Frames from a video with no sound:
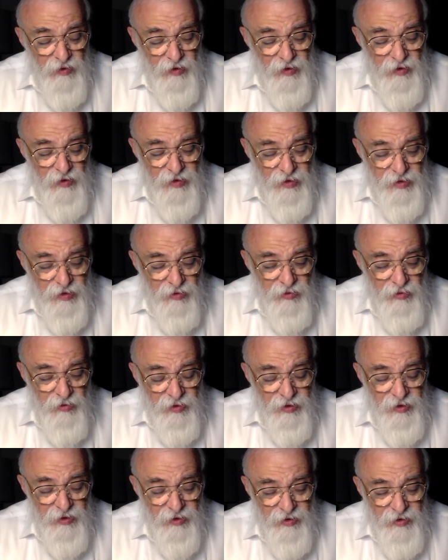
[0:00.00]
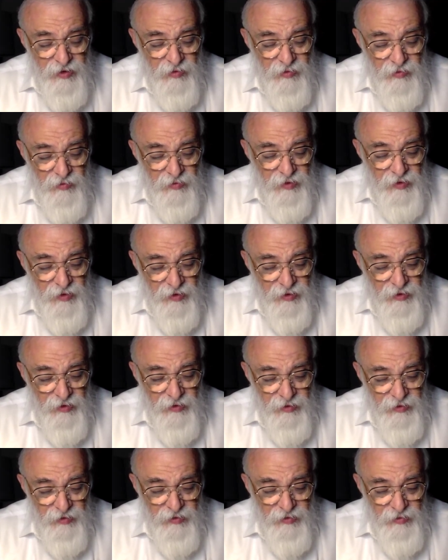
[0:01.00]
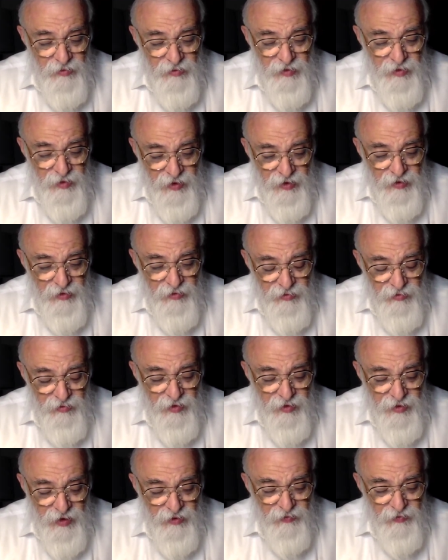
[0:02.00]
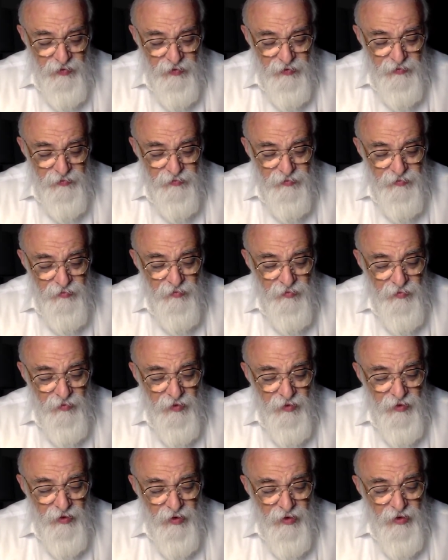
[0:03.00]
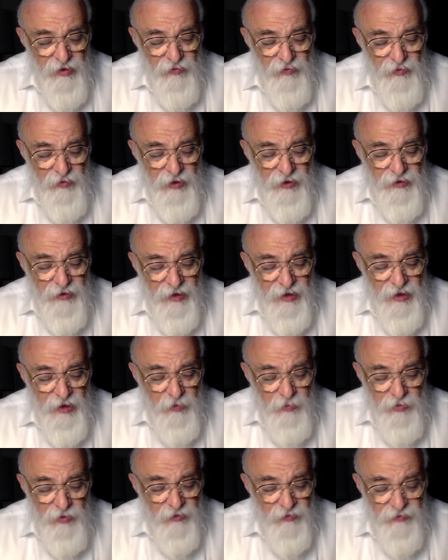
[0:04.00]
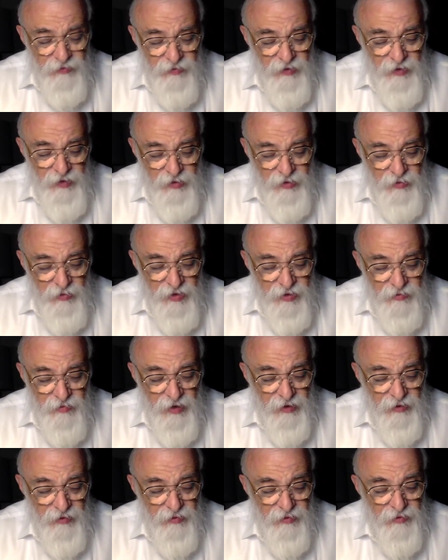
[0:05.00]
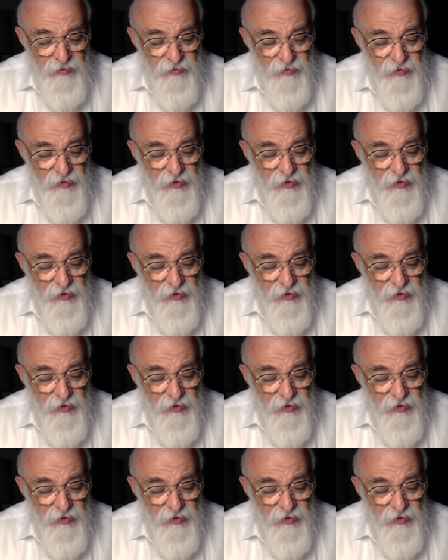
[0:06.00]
It's through the uh, through the through the navel, not through his mouth.